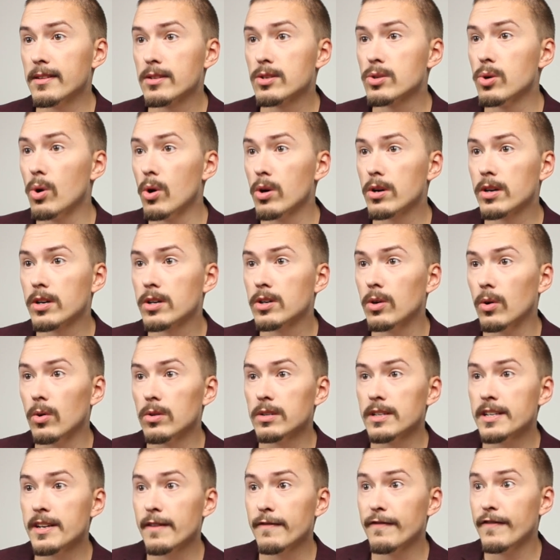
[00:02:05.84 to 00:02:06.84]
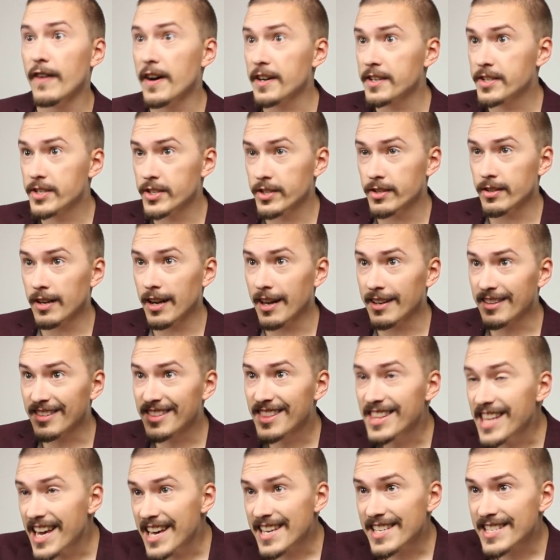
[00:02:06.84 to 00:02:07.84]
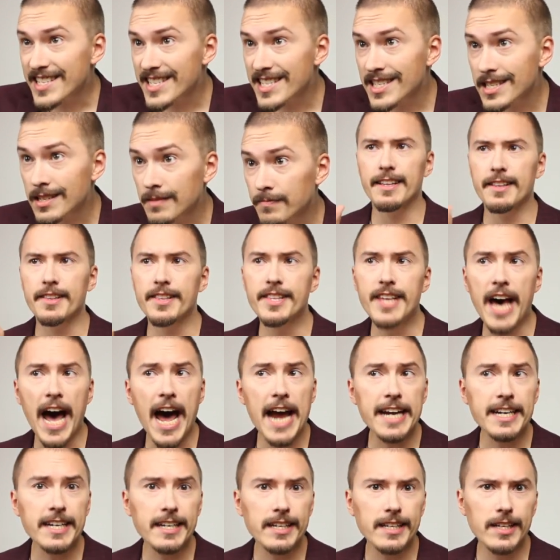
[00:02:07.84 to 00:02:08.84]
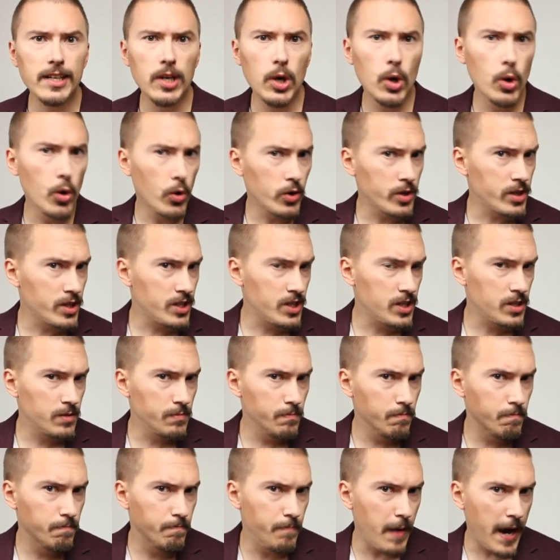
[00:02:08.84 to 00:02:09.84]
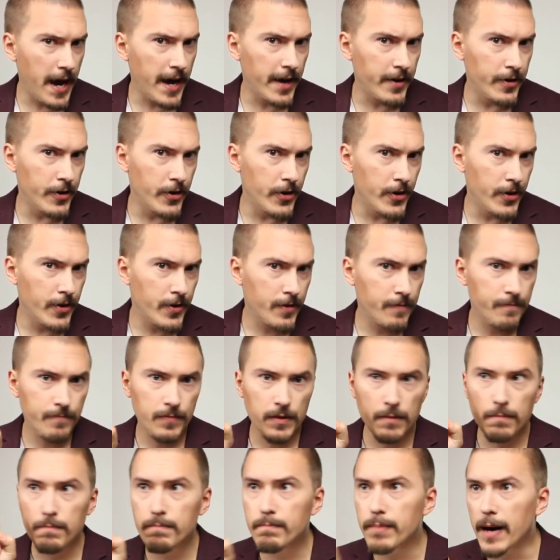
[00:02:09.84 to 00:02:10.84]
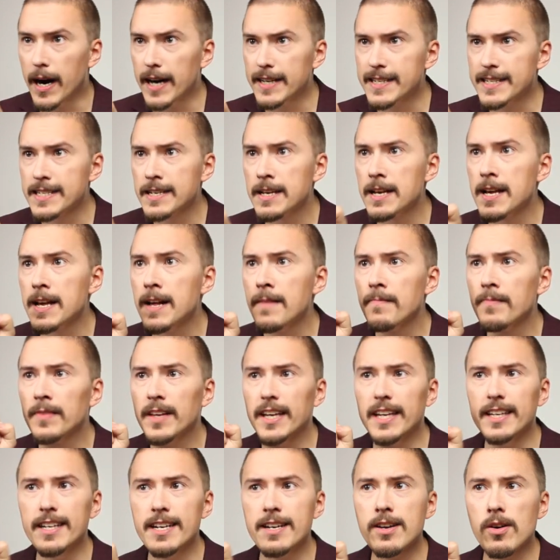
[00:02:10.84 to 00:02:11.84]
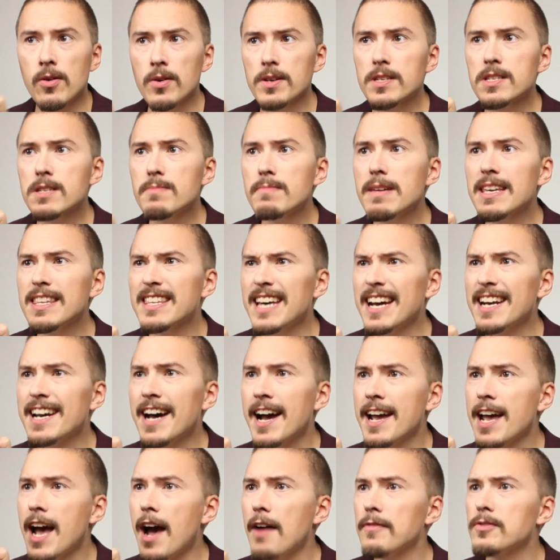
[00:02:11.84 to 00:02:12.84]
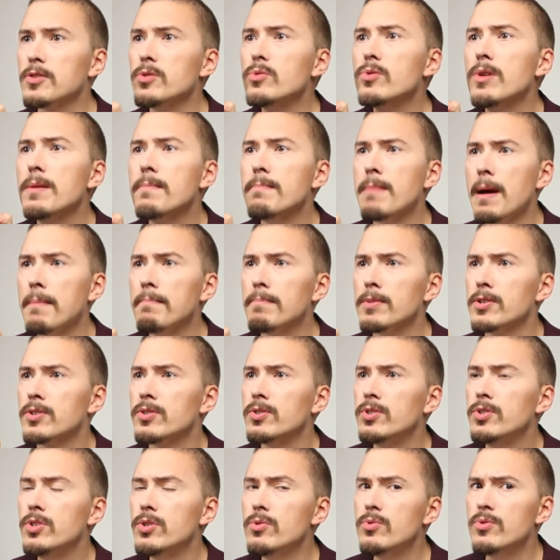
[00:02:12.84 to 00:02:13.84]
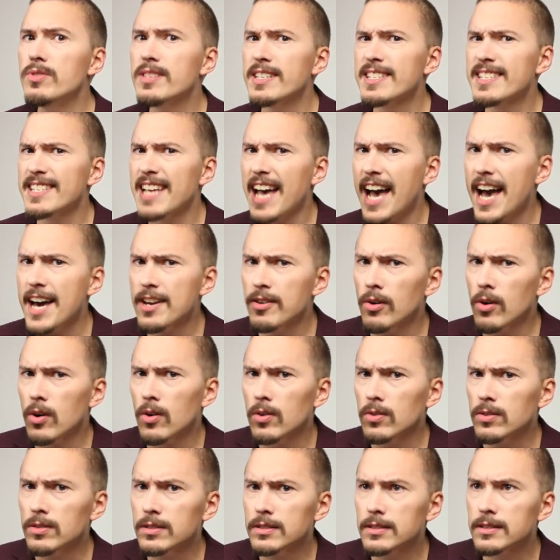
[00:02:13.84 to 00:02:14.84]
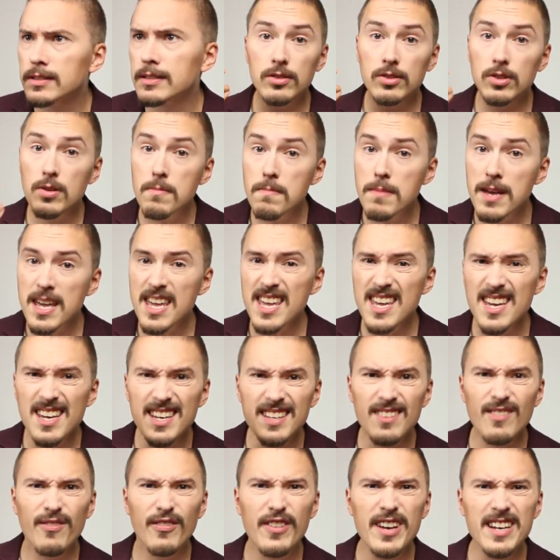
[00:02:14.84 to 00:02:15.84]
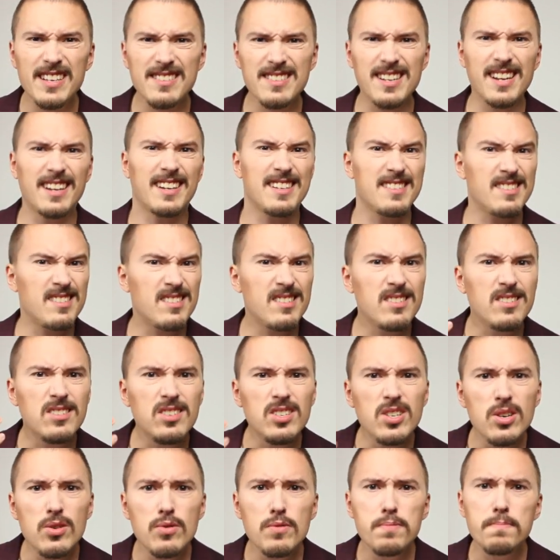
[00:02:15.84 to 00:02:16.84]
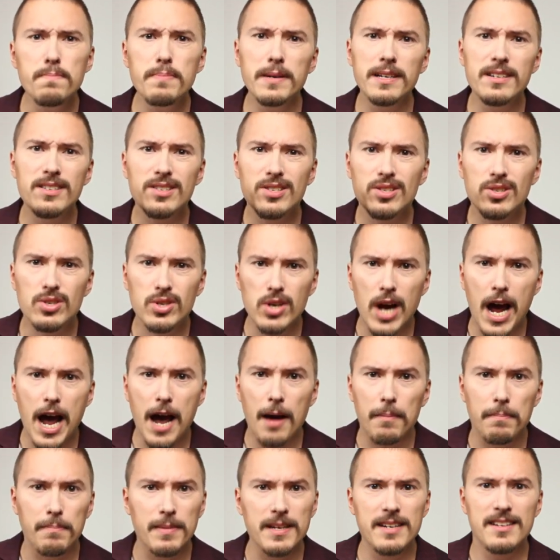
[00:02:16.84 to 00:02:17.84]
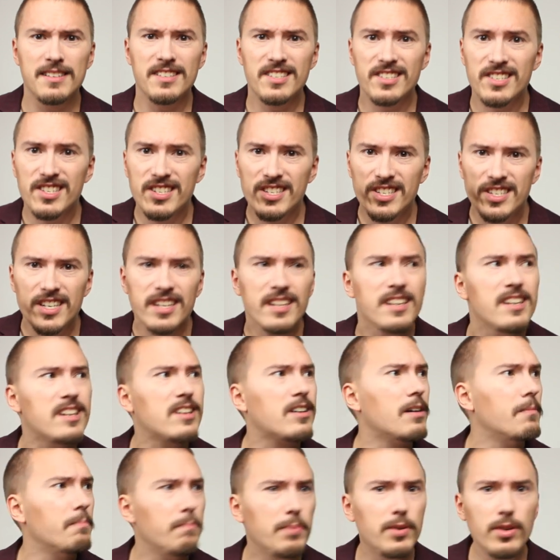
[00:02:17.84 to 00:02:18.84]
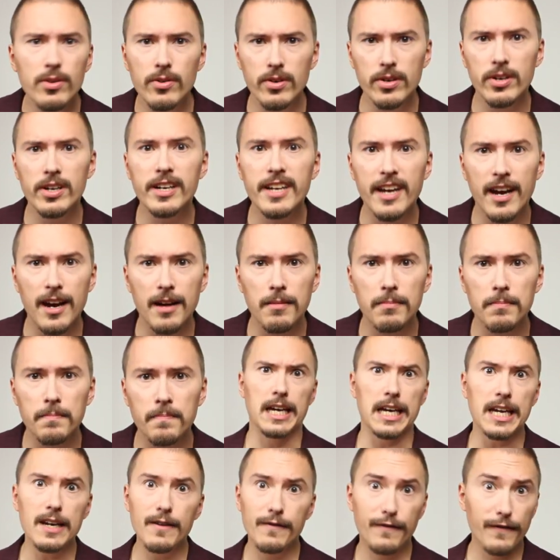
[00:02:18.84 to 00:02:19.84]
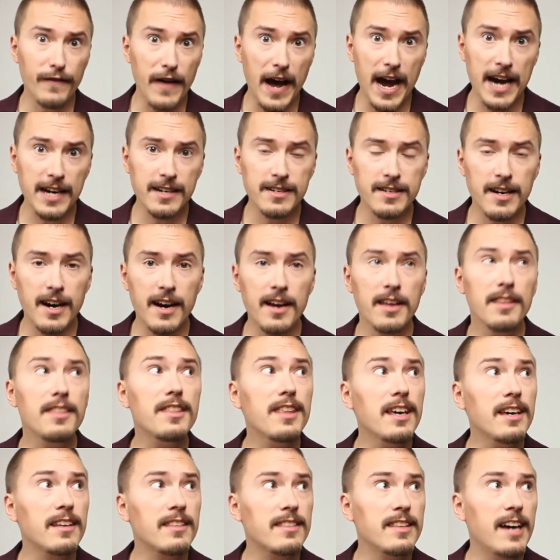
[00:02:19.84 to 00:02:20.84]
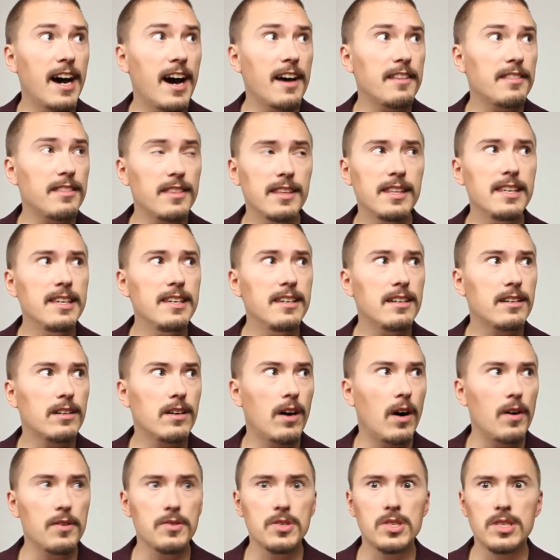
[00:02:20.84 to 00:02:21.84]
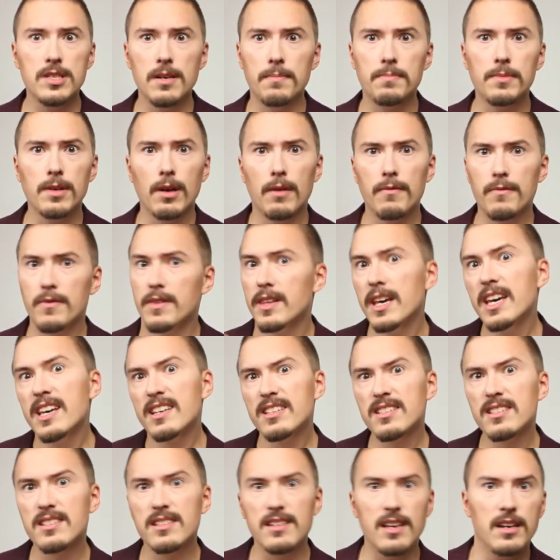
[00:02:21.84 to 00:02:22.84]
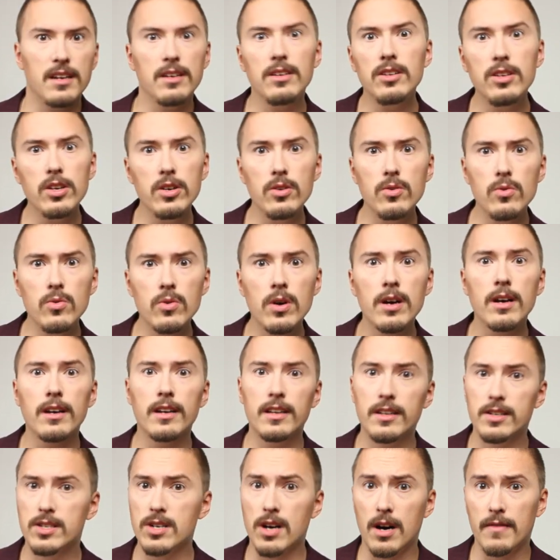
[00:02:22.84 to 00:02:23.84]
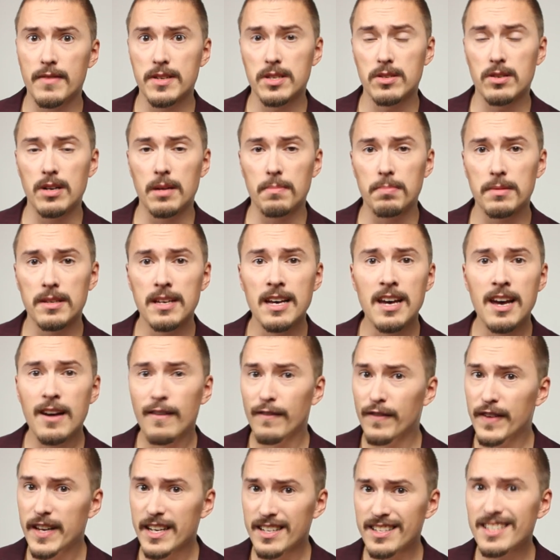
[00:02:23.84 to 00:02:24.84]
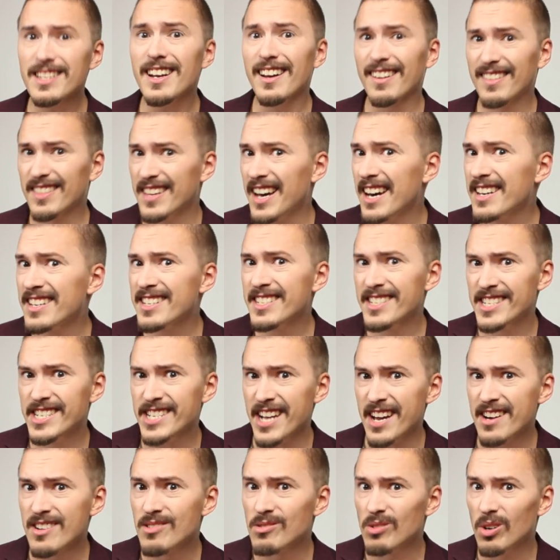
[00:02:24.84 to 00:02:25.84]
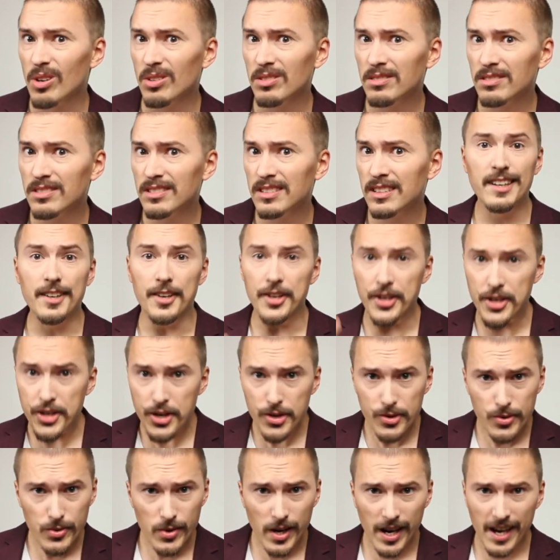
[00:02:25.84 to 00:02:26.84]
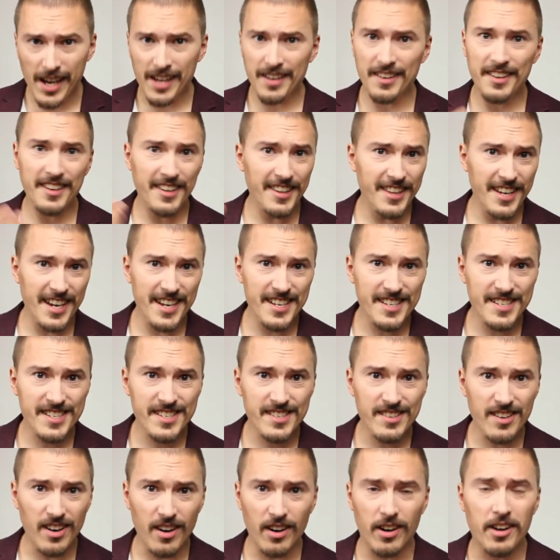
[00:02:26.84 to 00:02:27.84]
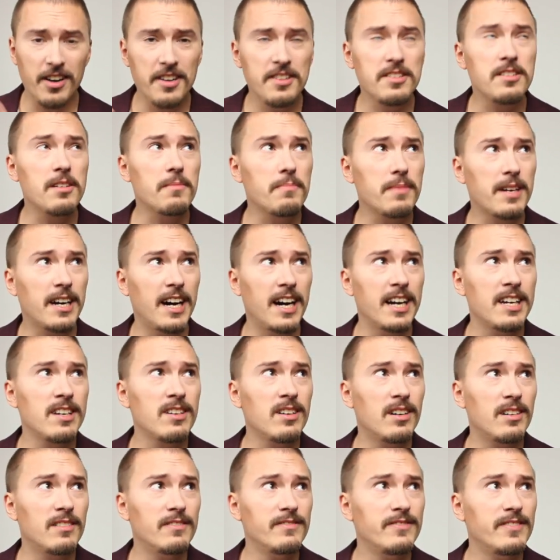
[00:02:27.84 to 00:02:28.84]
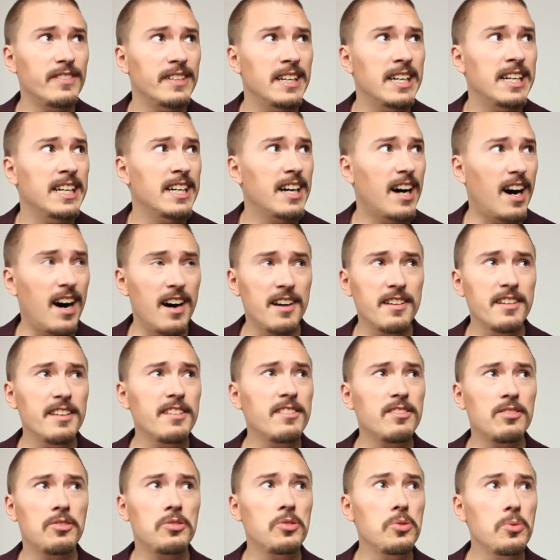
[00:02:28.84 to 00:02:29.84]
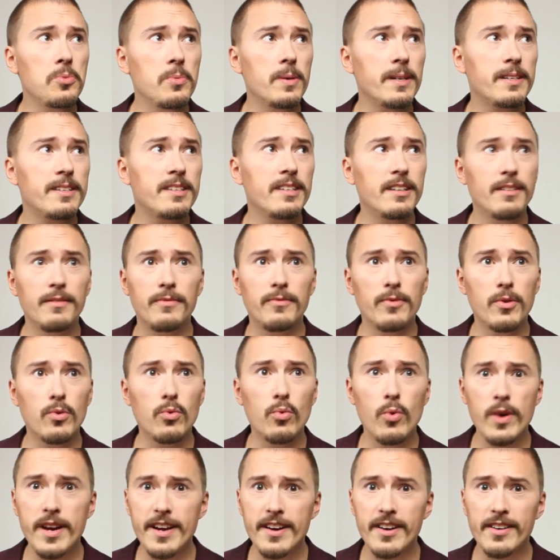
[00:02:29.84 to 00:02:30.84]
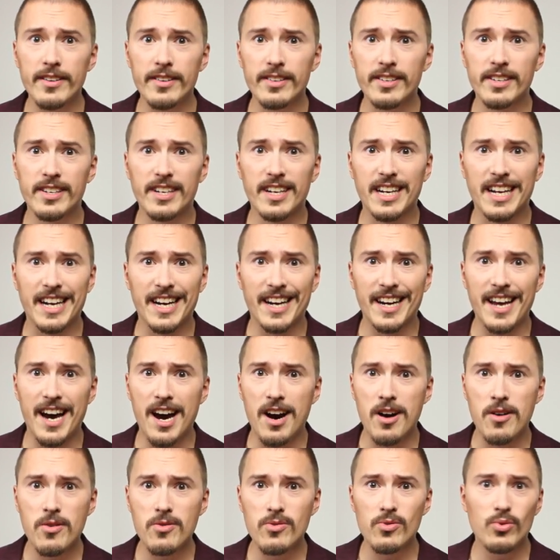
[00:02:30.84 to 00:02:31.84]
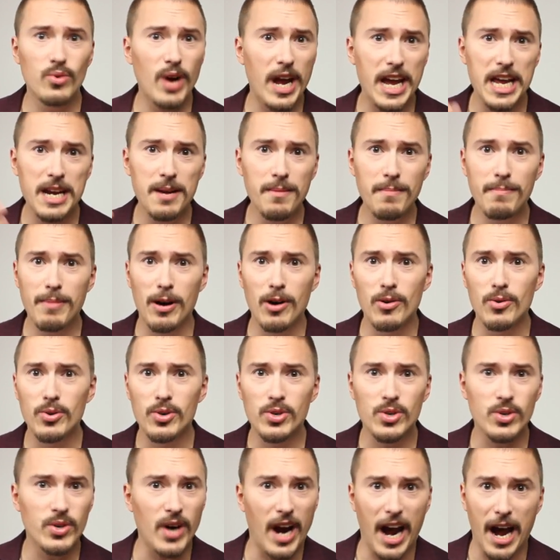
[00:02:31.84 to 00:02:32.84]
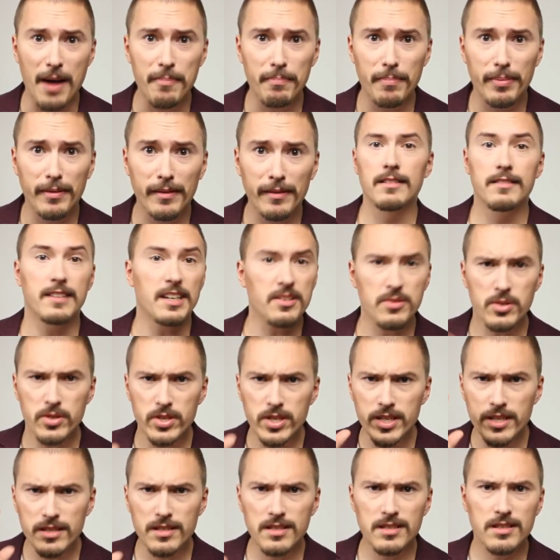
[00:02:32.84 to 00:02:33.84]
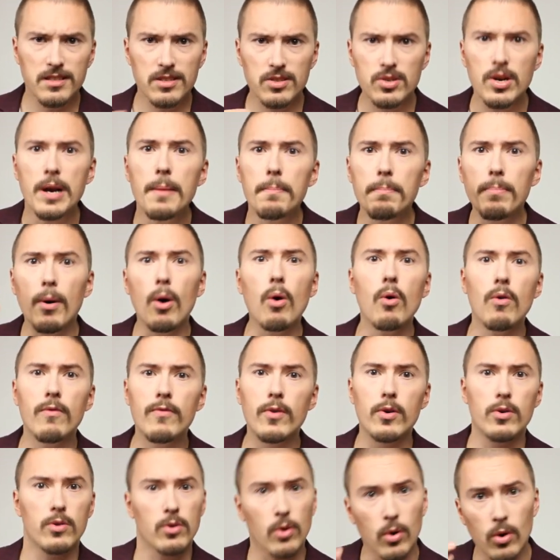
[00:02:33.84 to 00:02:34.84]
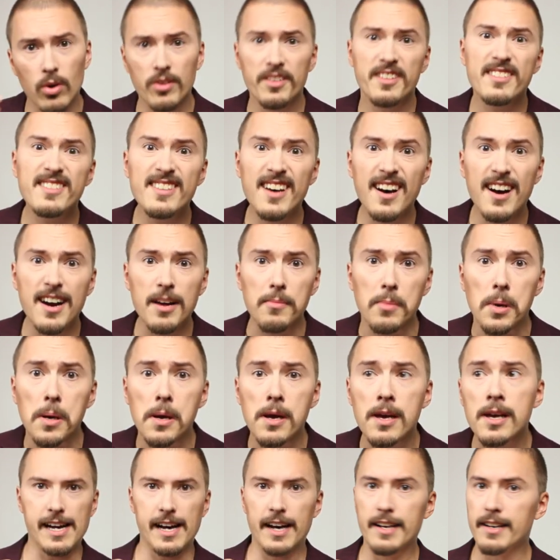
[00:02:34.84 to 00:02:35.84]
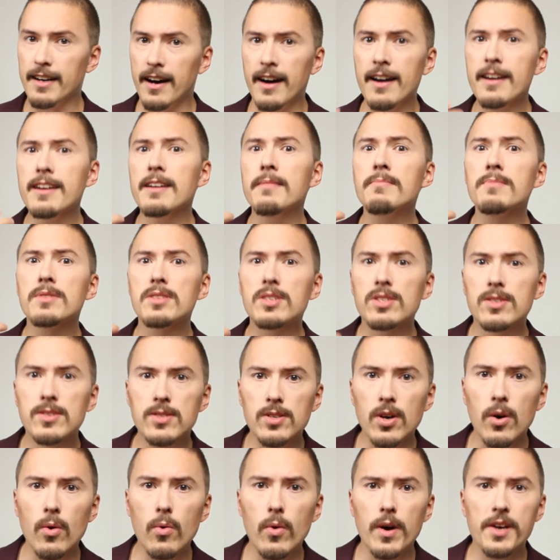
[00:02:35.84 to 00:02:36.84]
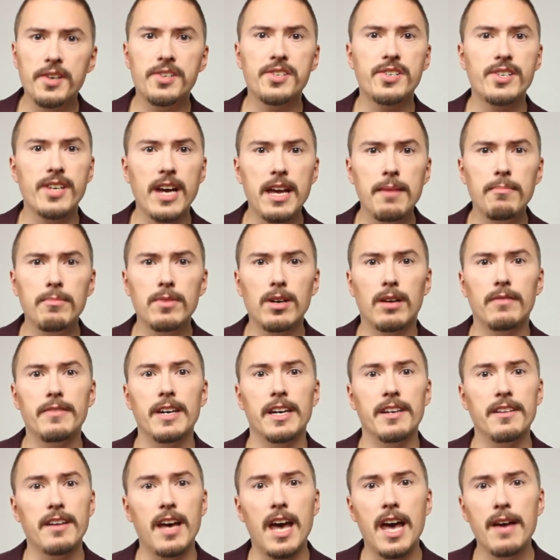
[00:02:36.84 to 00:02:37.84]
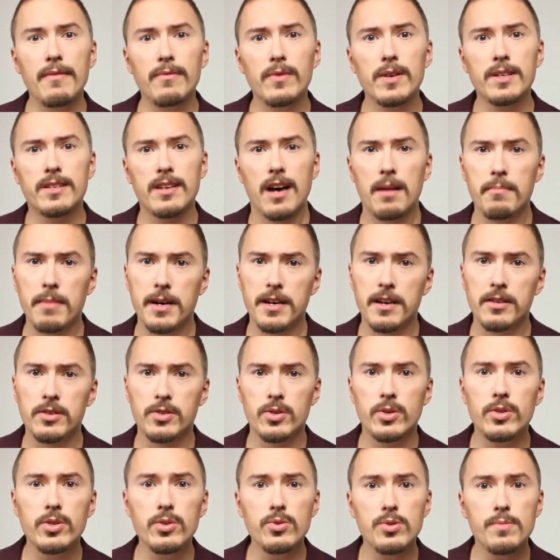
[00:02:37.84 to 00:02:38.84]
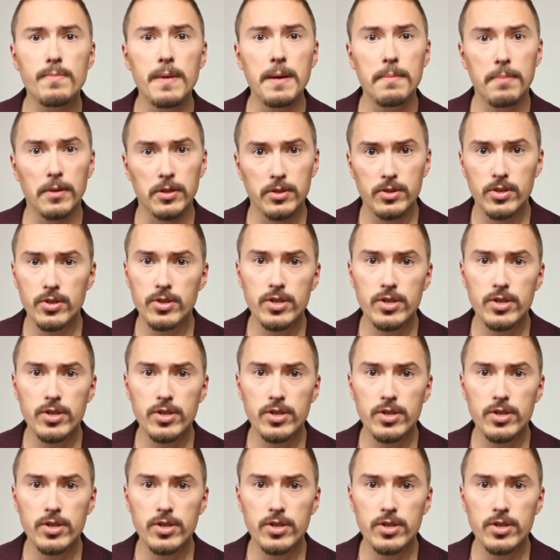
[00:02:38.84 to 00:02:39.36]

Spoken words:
talk call in a function like this. That looks better, but it annoys me that I have to remember to do this at all. To me, it feels like a stupid trap in a shitty computer game. In fact, I think that the concept of this and new in JavaScript feels like that in general. New and this are some kind of unintuitive, weird clown rainbow trap that you just trip over all the time. And I am so ashamed of it every time I introduce people to